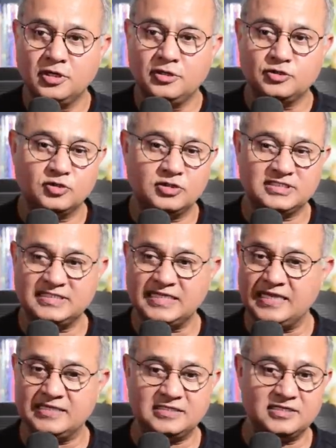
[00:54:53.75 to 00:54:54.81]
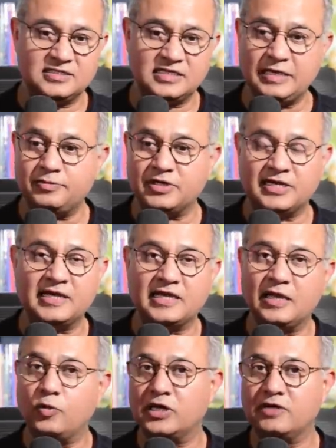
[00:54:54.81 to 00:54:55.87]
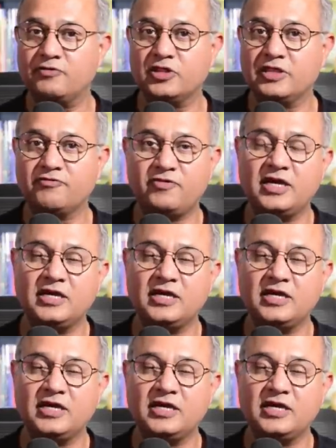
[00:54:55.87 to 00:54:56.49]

So the cells just keep attacking whatever they find,